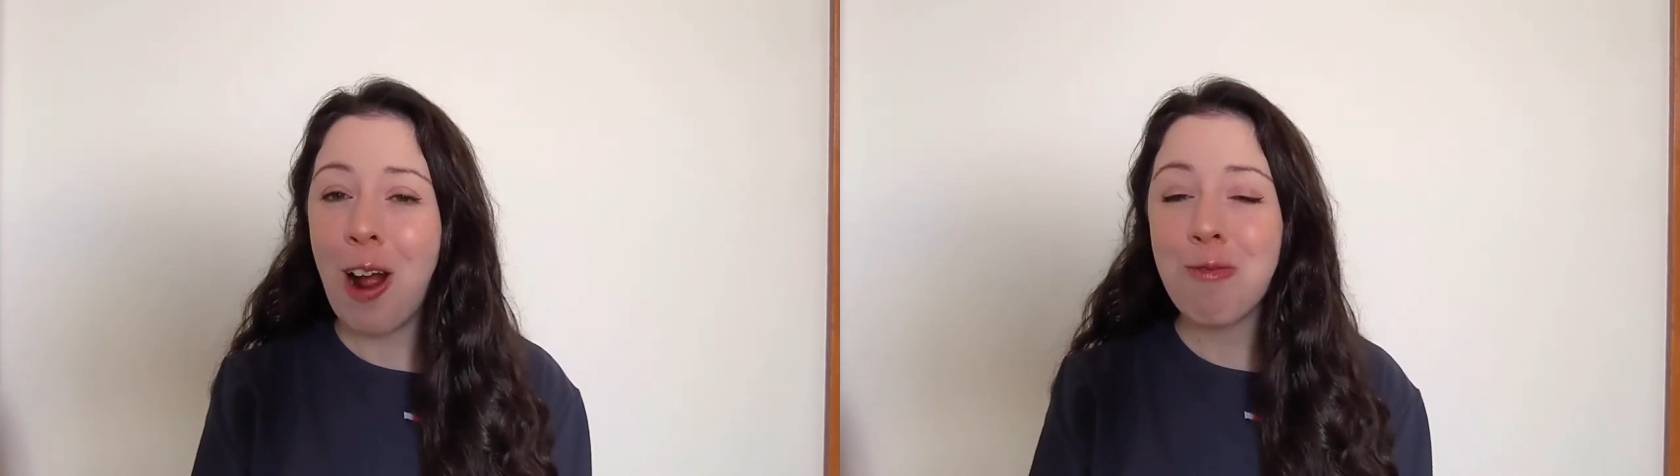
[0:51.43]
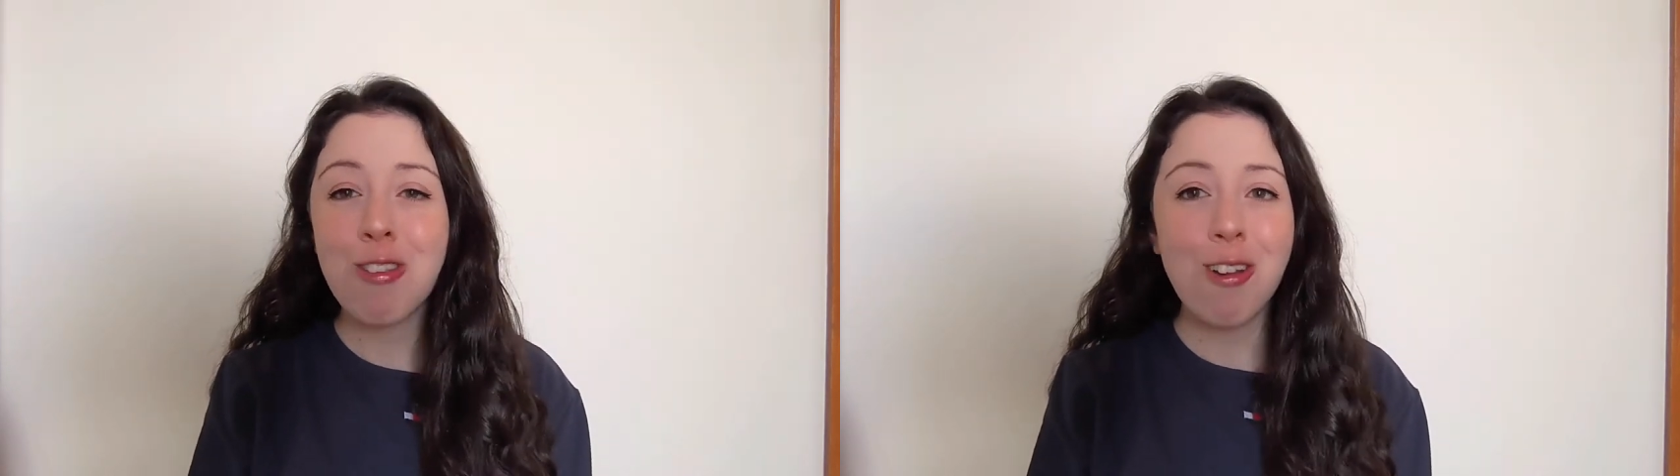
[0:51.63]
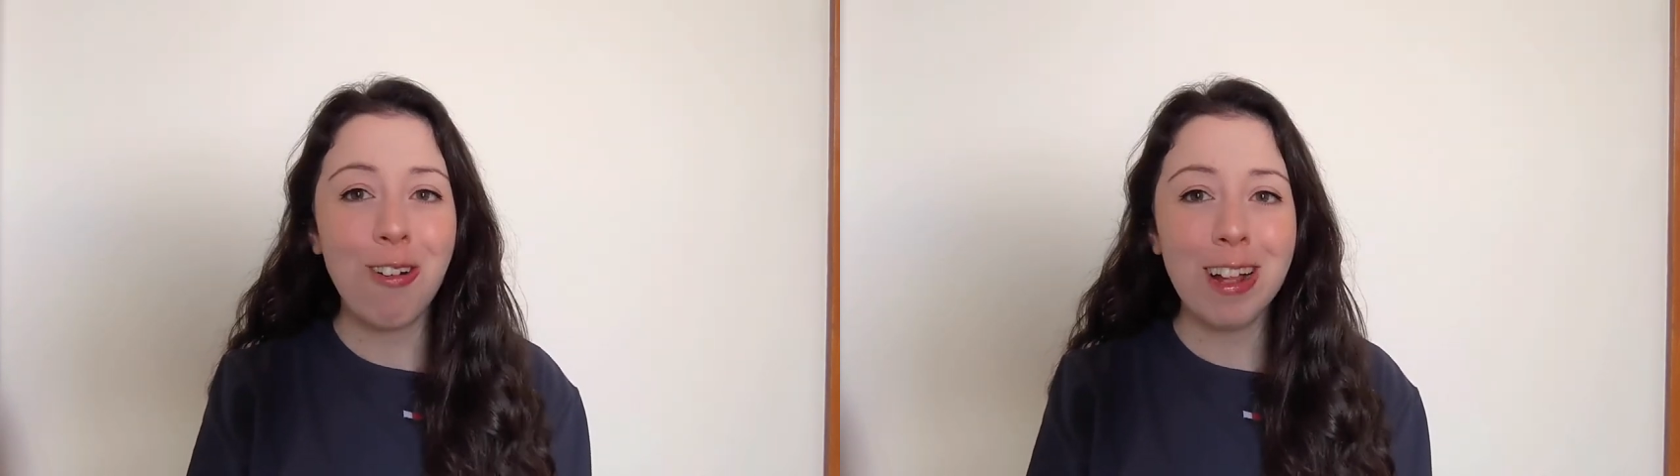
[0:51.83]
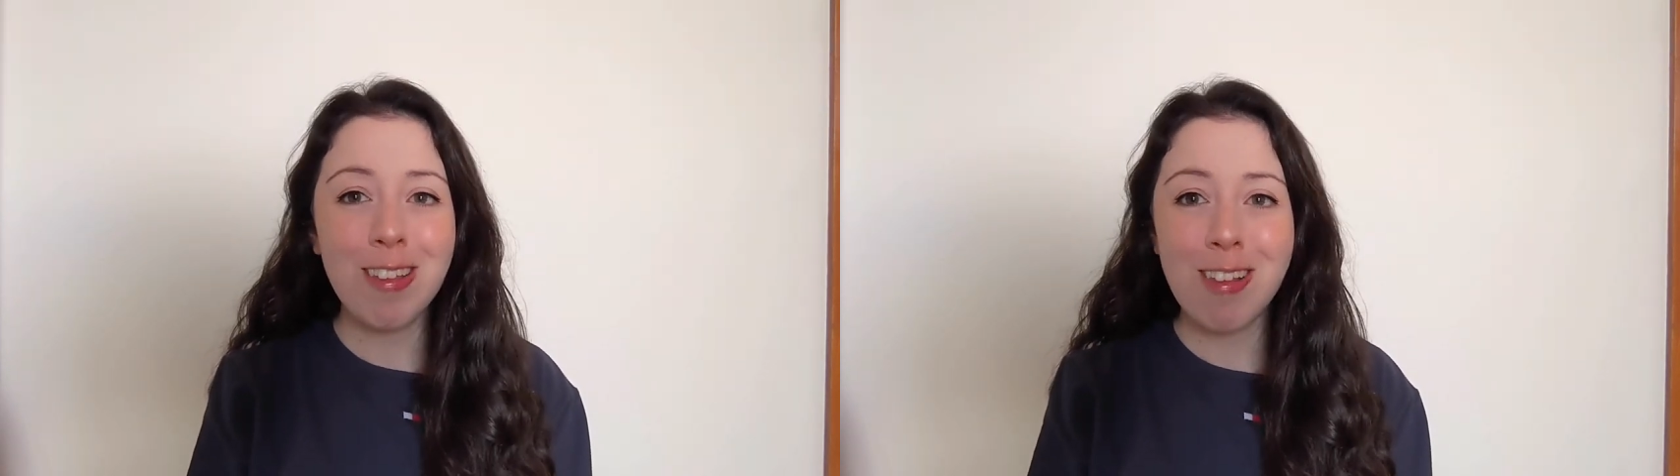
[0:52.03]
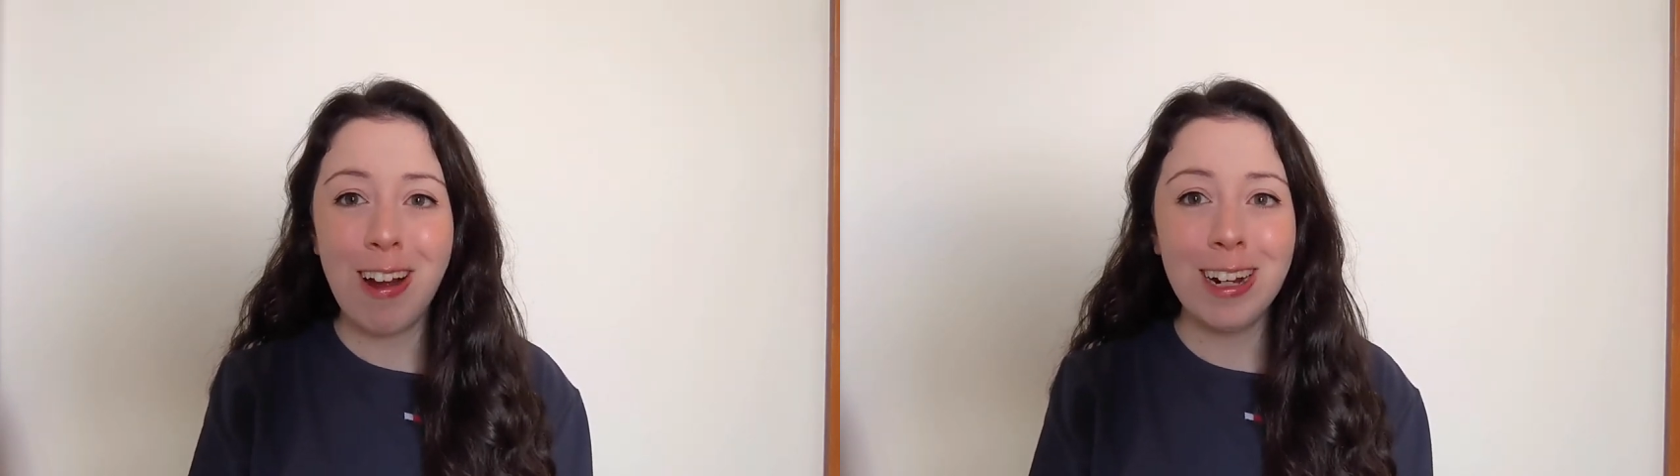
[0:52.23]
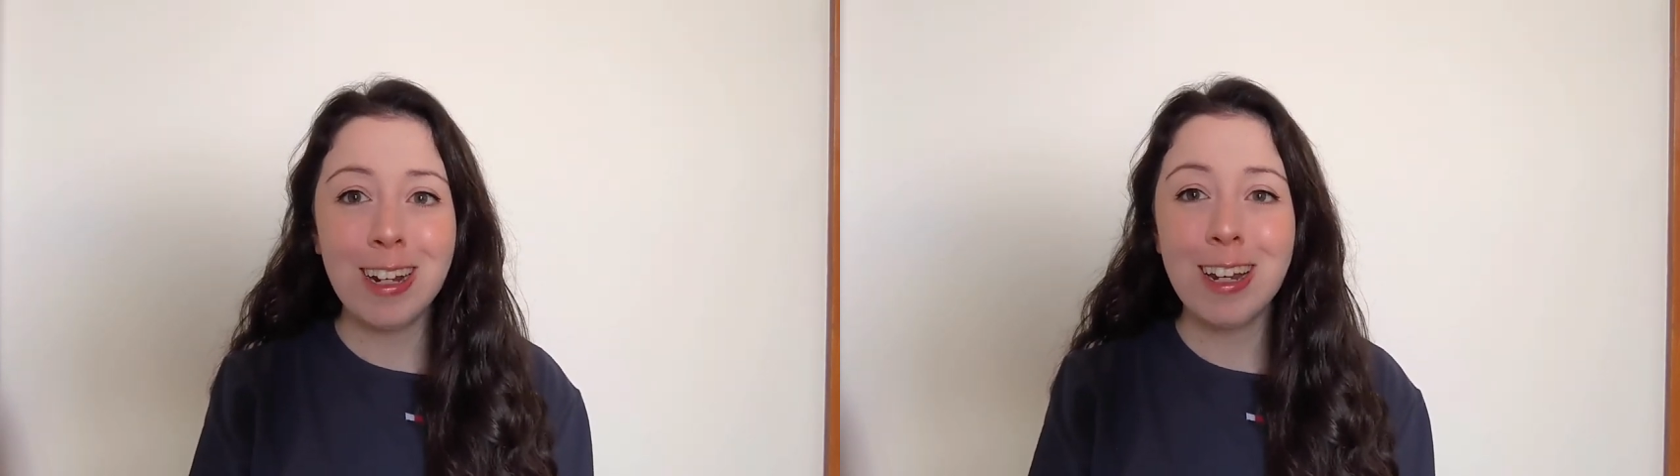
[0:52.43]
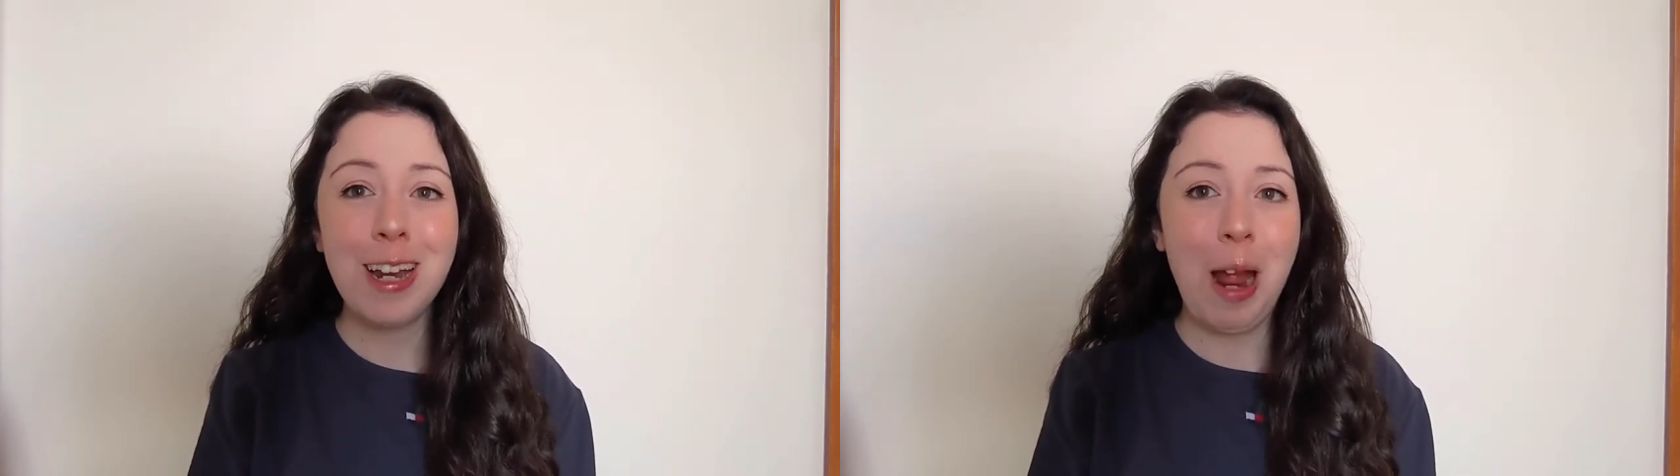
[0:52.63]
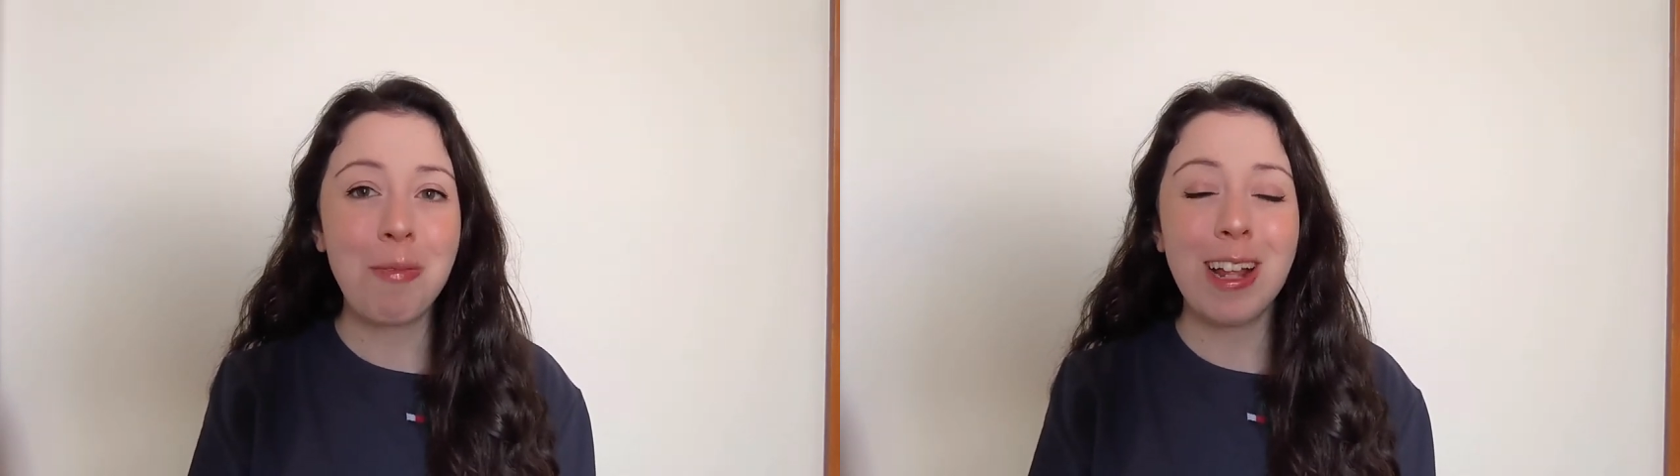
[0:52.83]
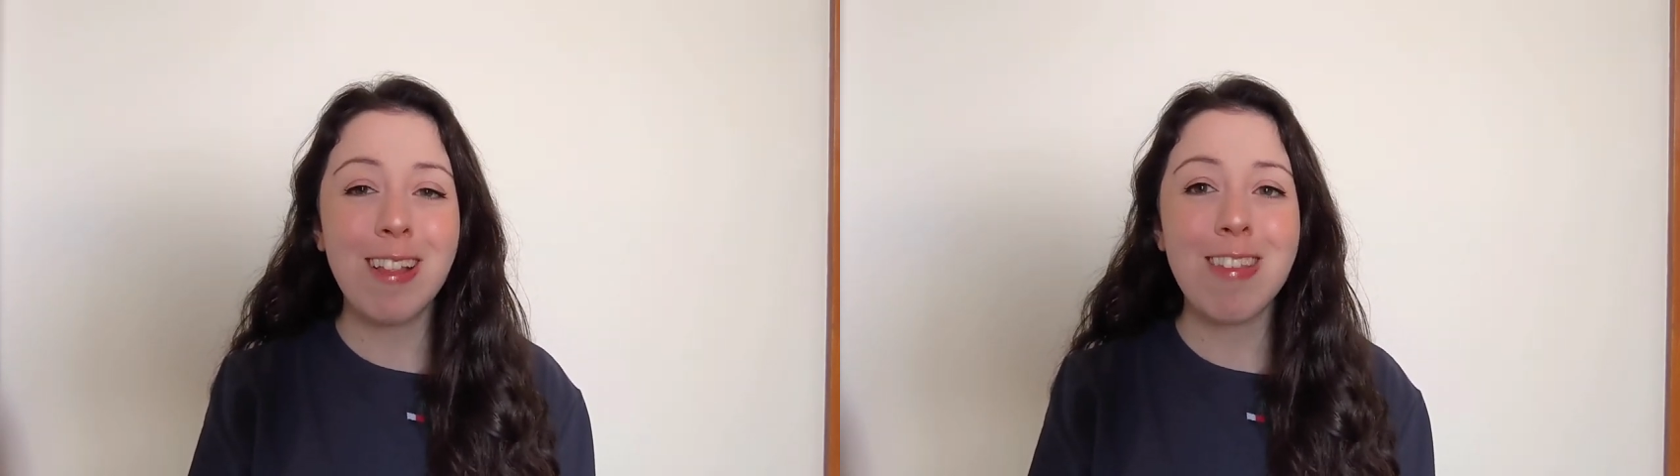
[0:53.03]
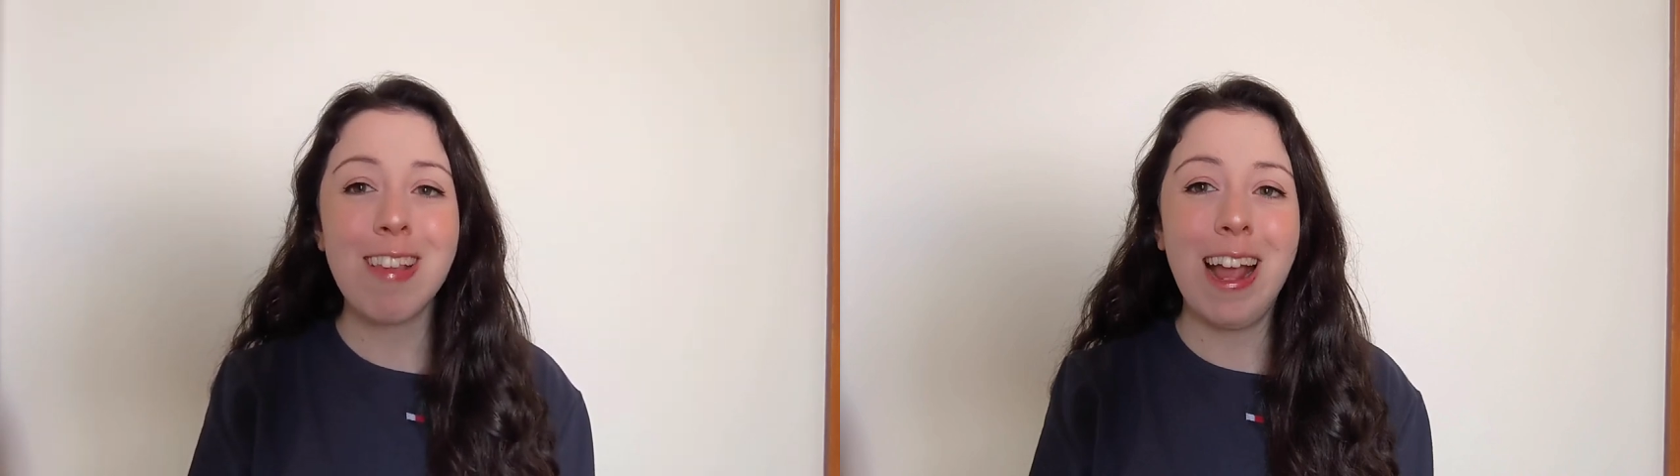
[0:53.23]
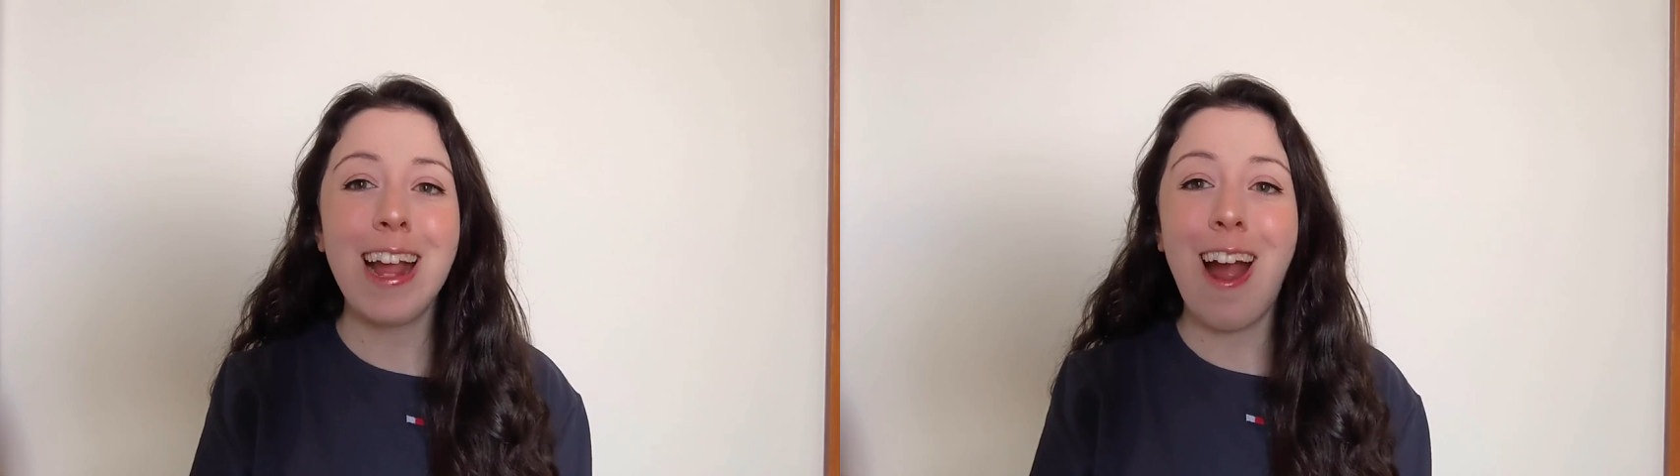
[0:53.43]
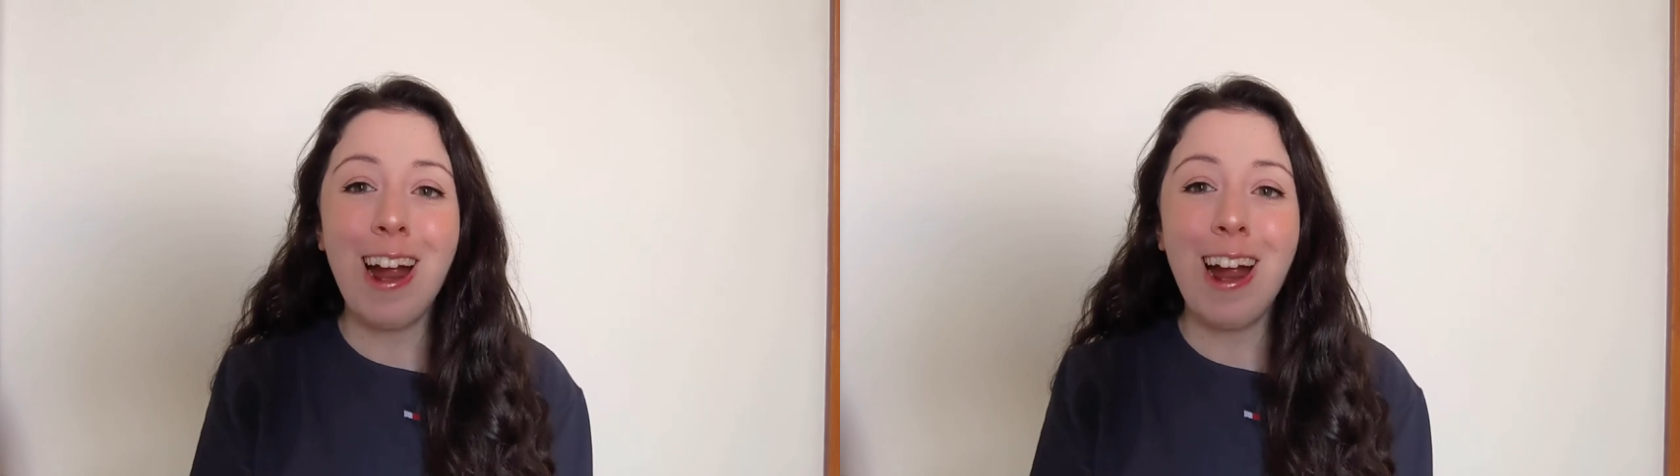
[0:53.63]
I'm so excited and happy to say